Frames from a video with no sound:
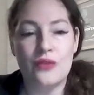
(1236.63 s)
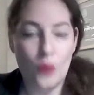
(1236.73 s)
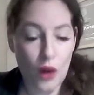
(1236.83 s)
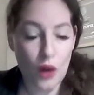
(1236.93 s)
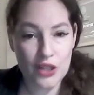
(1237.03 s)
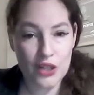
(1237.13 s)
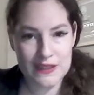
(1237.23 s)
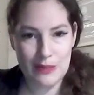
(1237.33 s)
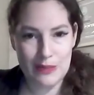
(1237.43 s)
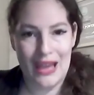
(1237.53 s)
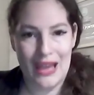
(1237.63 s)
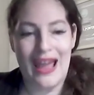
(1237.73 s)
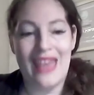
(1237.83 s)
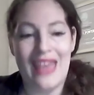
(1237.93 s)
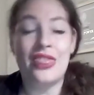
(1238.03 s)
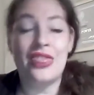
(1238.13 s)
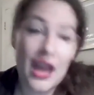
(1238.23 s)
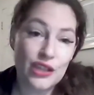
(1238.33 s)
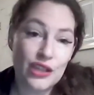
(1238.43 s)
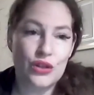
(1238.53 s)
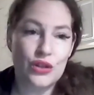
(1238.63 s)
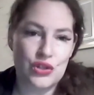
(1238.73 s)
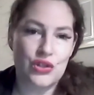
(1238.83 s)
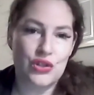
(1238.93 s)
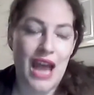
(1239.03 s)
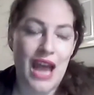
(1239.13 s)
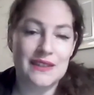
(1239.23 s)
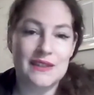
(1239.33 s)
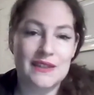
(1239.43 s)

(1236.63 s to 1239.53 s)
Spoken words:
for your CPA, and then you can do your taxes.